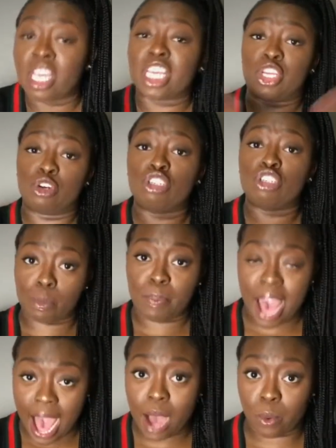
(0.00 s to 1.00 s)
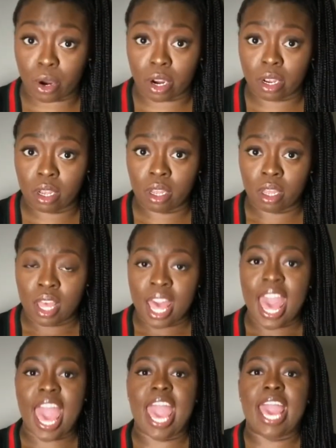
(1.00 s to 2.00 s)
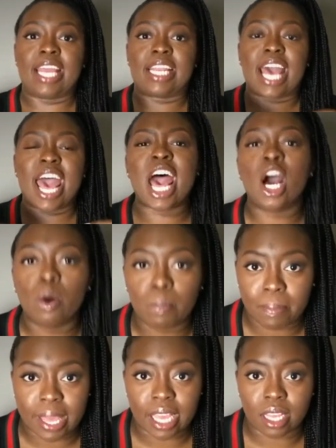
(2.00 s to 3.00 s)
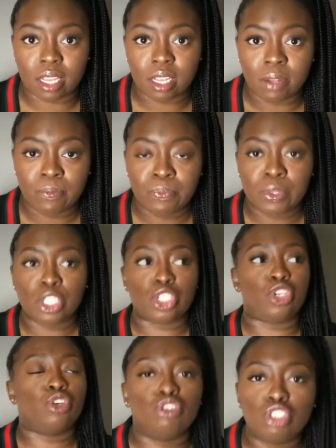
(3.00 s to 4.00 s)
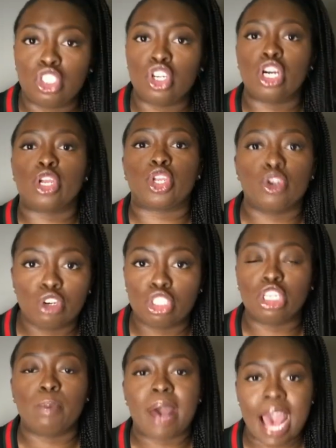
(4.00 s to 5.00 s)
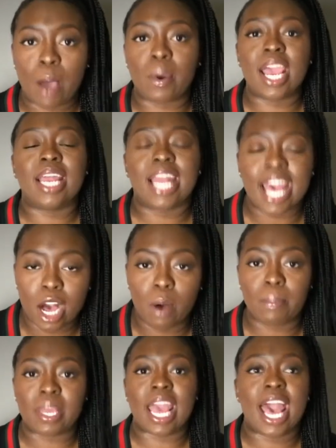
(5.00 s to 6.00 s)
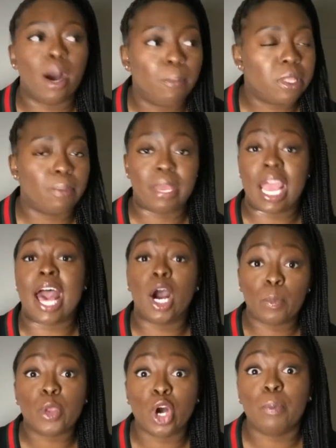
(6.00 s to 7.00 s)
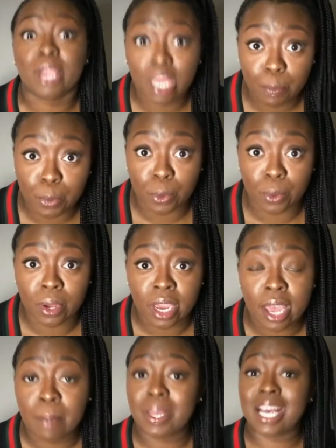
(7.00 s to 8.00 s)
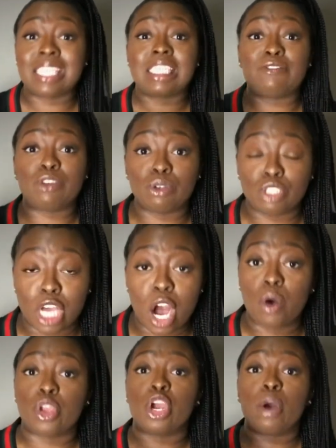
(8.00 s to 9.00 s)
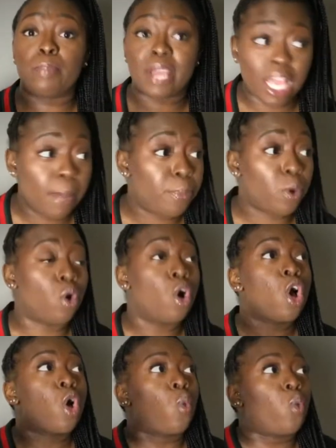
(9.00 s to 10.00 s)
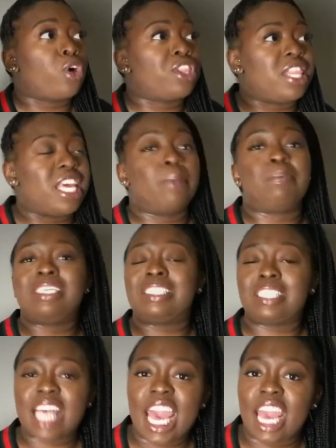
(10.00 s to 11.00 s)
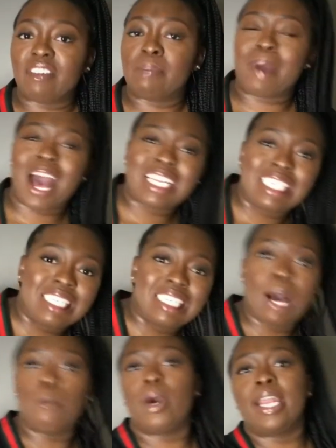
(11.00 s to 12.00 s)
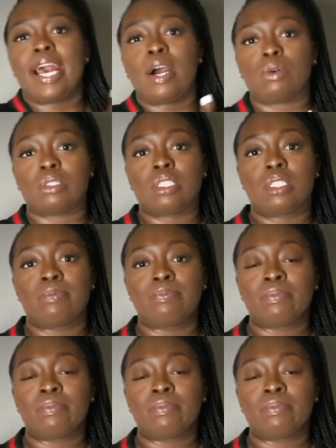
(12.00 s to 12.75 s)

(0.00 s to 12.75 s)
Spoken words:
Use your power and help me. Use your power and help me. Help your people. Because if you don't, your people will then be saved by someone else.